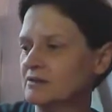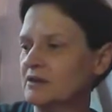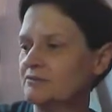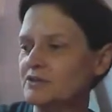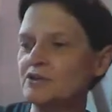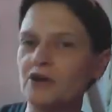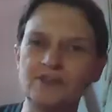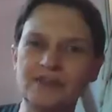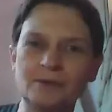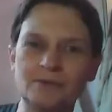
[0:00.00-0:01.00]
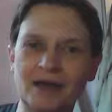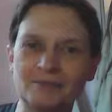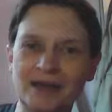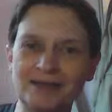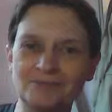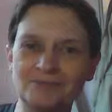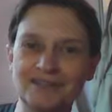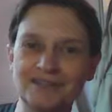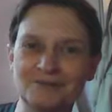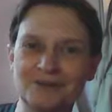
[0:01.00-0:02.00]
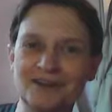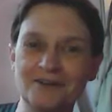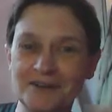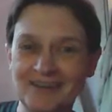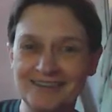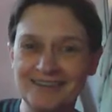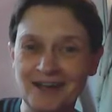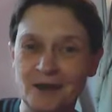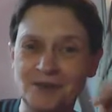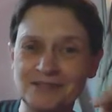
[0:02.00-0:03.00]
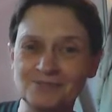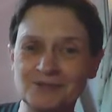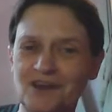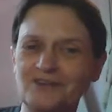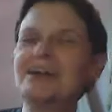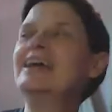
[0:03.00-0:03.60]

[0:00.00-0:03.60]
If you know the name of that backing, please let me know. comments below.